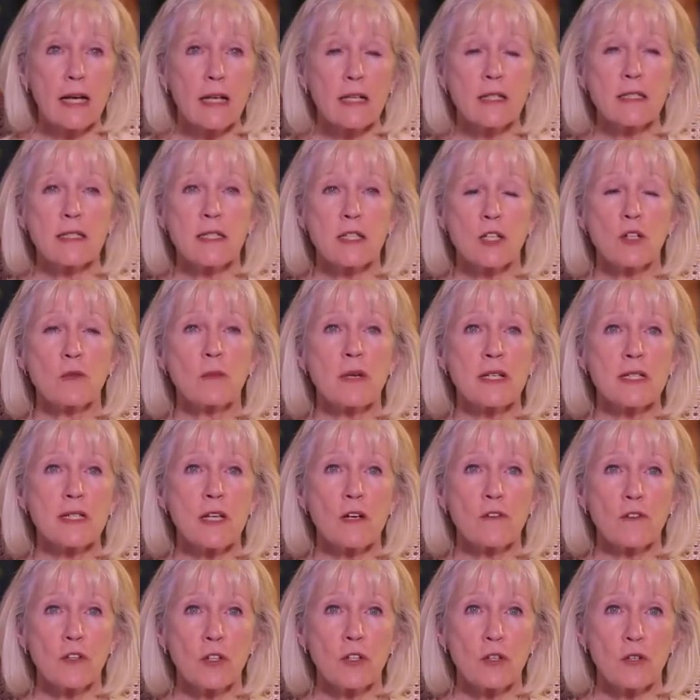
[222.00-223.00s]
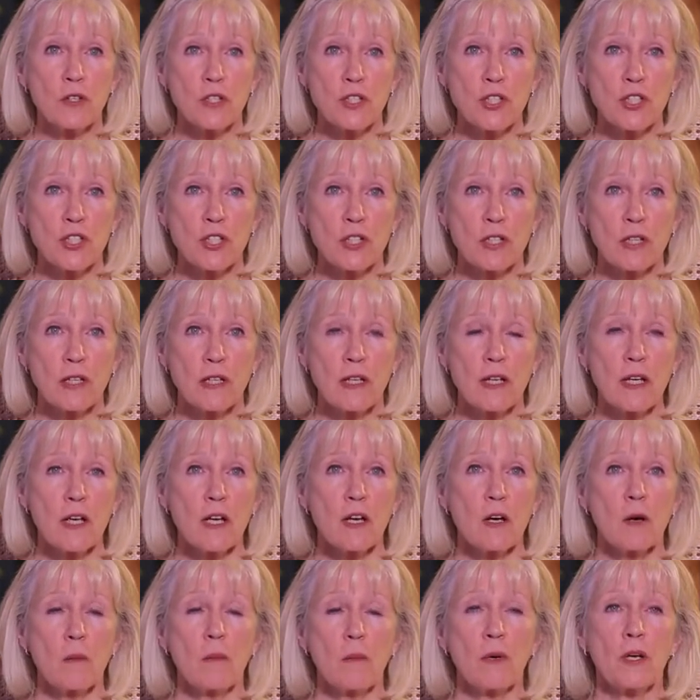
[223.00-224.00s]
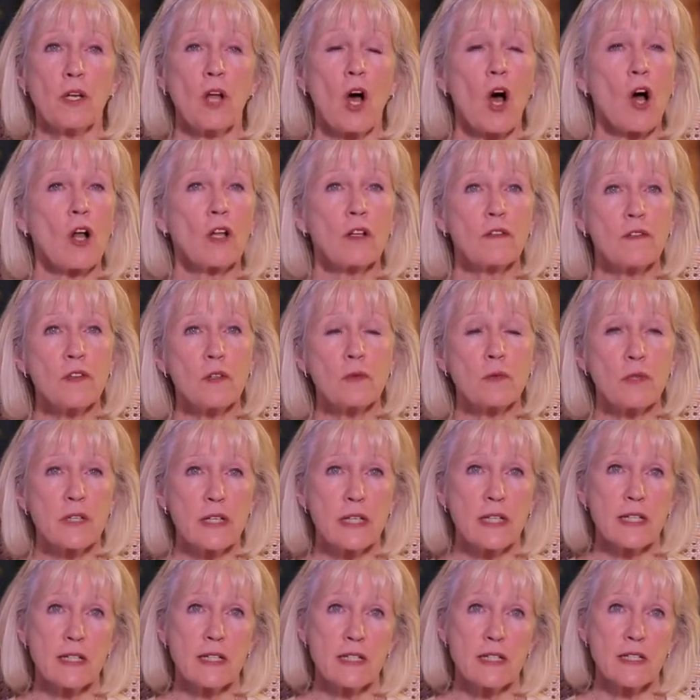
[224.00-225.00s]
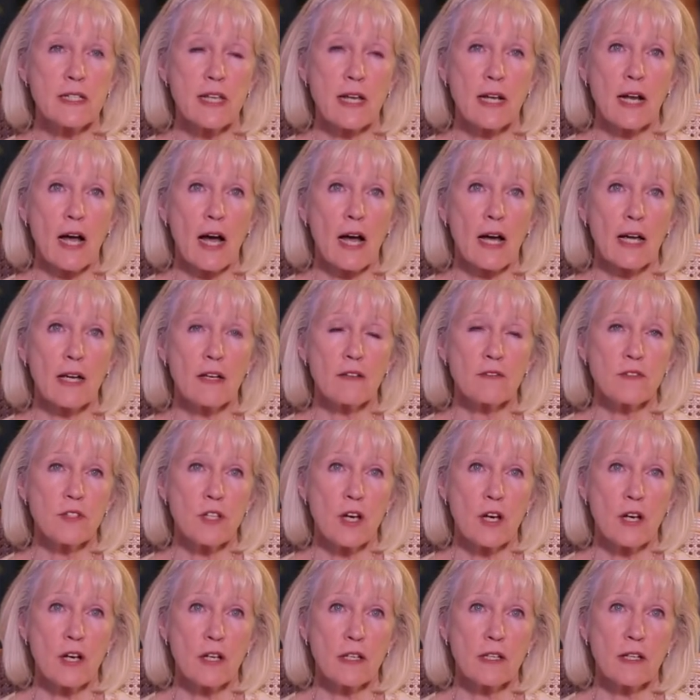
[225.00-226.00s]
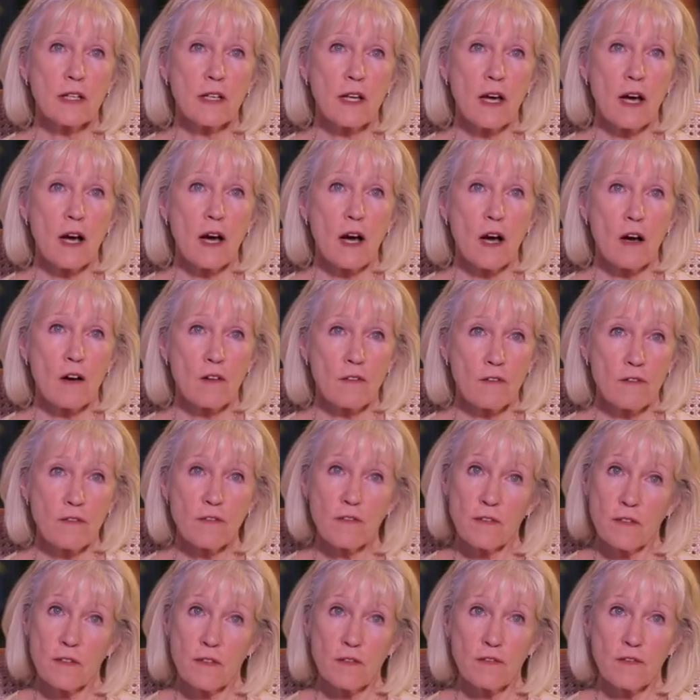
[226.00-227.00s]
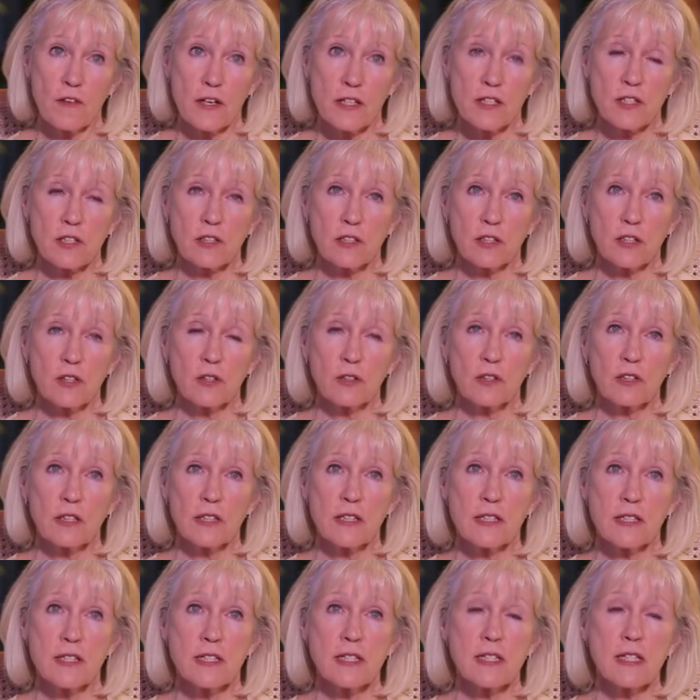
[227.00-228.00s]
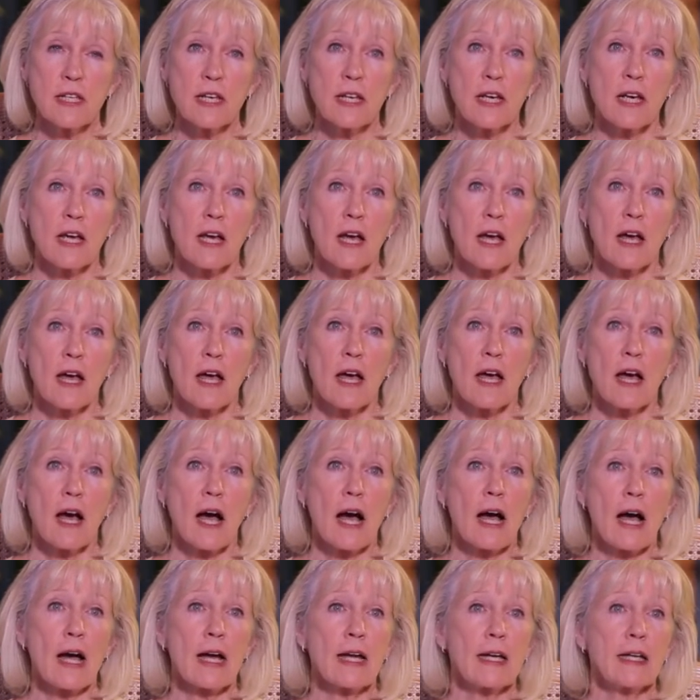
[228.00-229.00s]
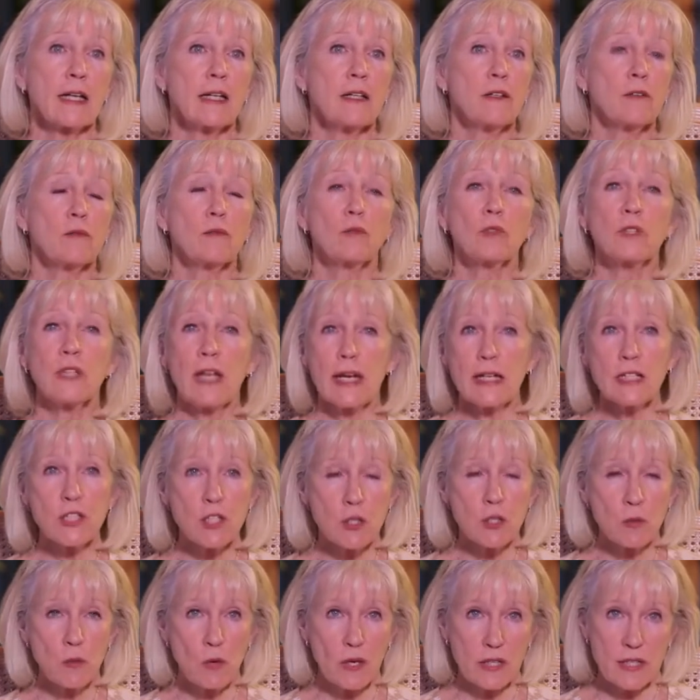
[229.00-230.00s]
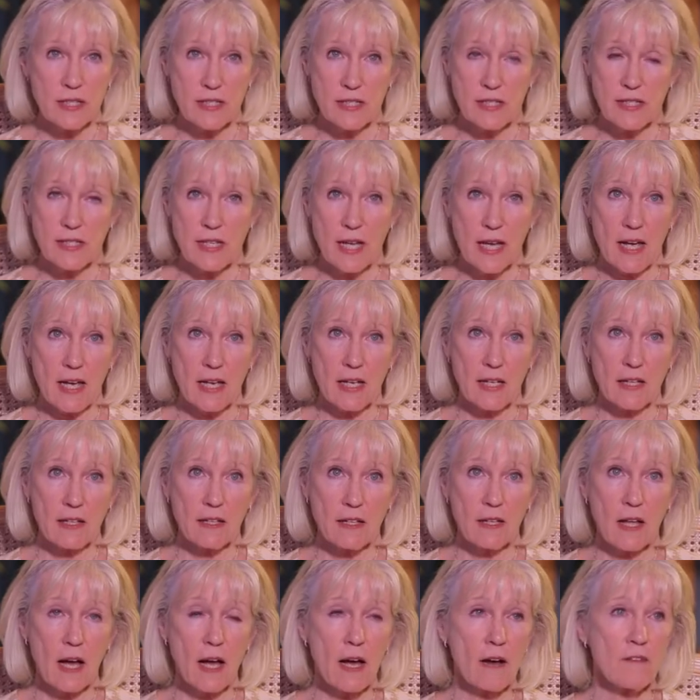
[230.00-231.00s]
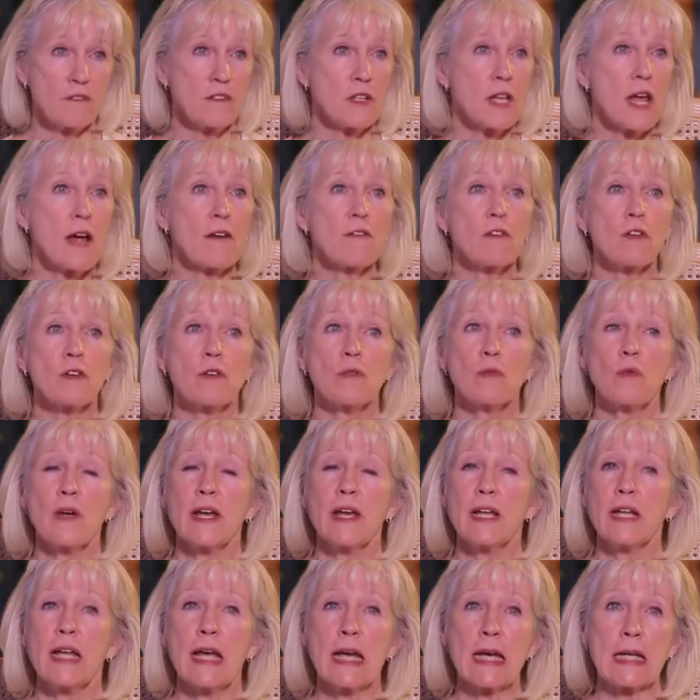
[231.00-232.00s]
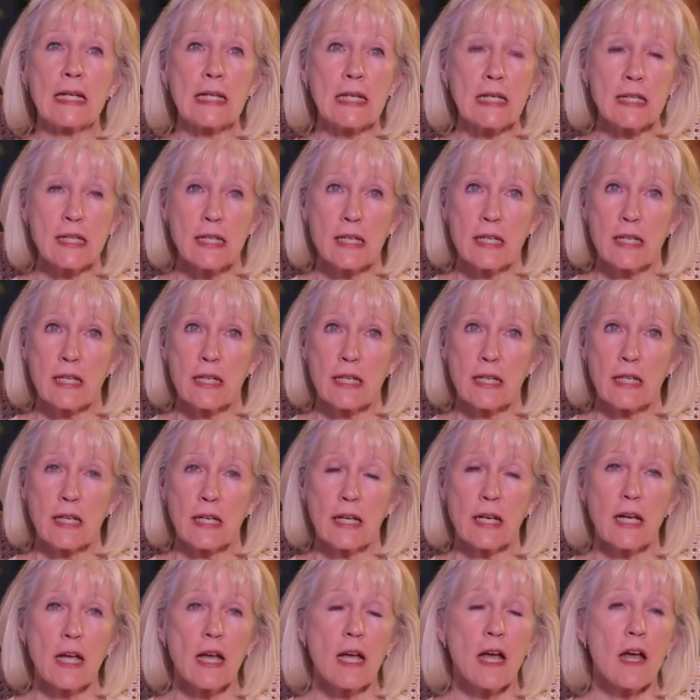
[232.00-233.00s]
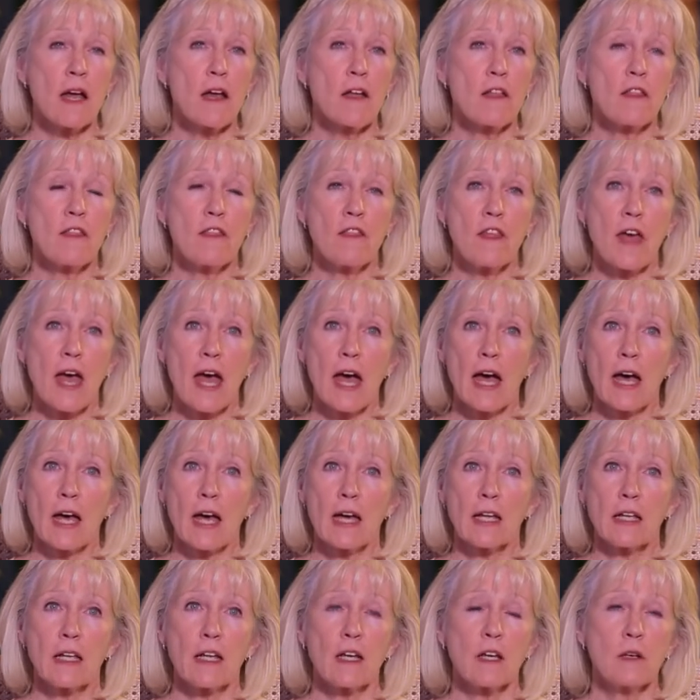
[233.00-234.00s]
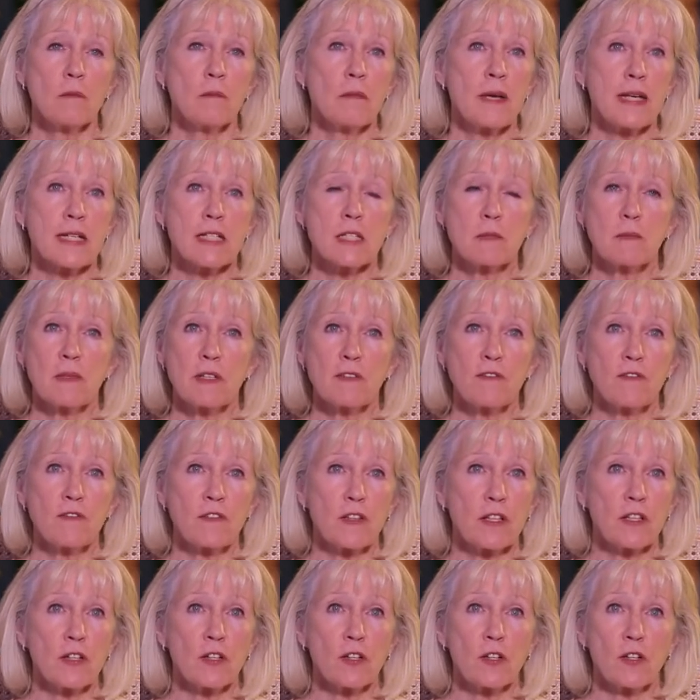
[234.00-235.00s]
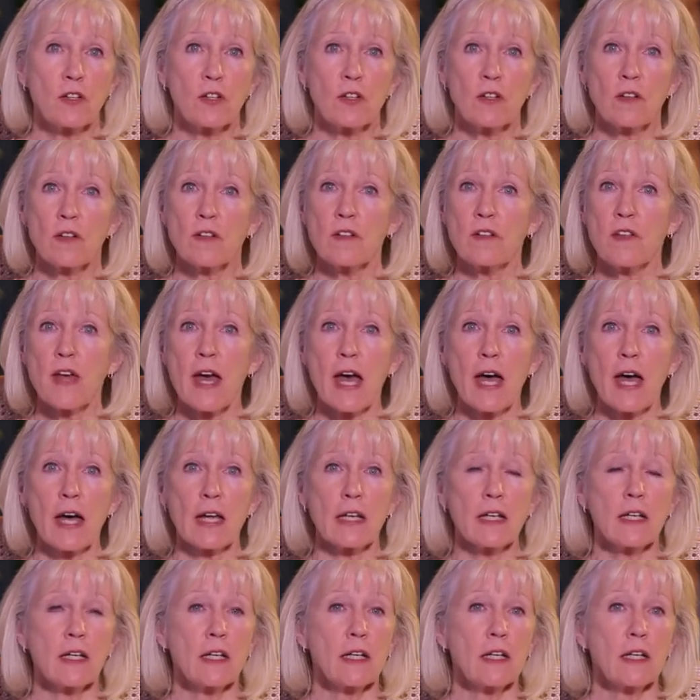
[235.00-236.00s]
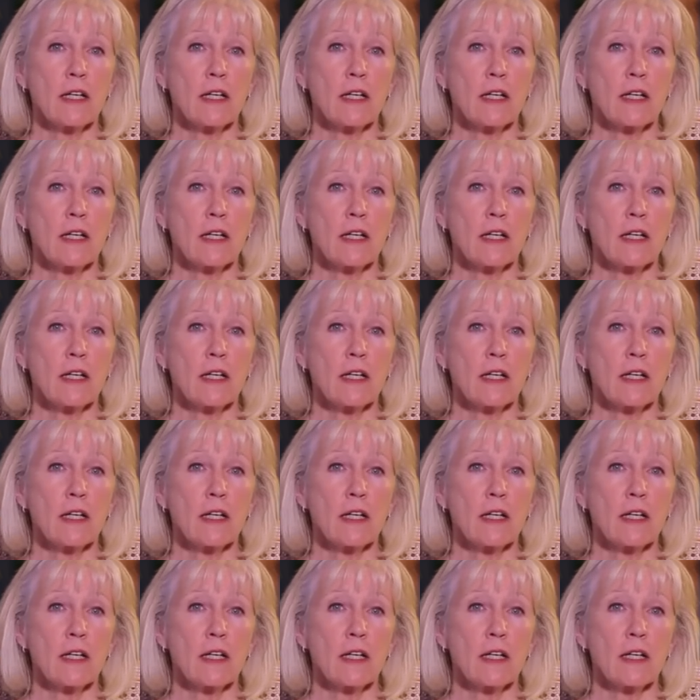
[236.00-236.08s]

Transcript: I consider myself a Christian, but all of the readings that I have done of Fethullah Gülen's, I relate to what he's saying. I've never read anything that makes me feel that